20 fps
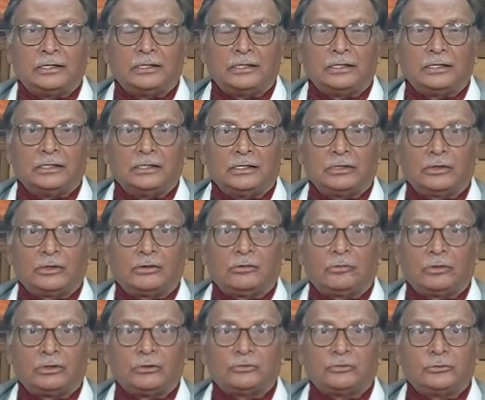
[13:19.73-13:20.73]

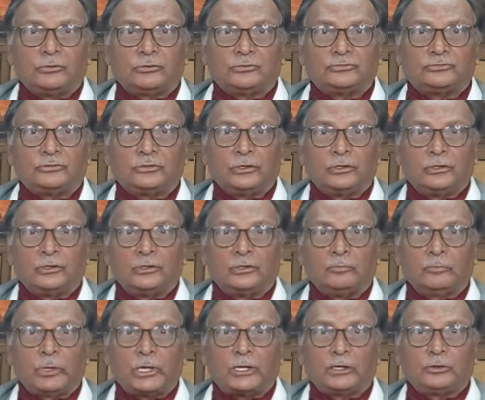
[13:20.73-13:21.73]
One of those
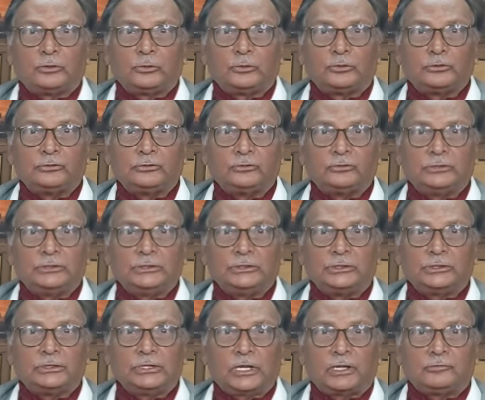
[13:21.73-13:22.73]
paratroopers who could eat a
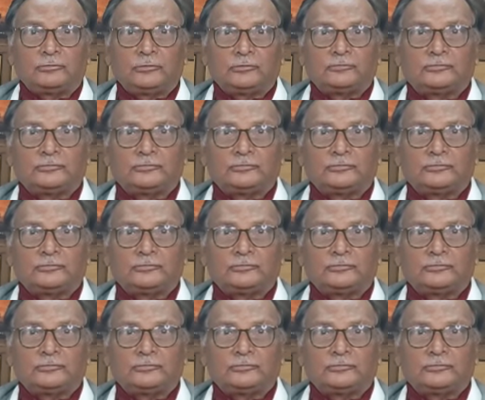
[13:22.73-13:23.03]
glass of,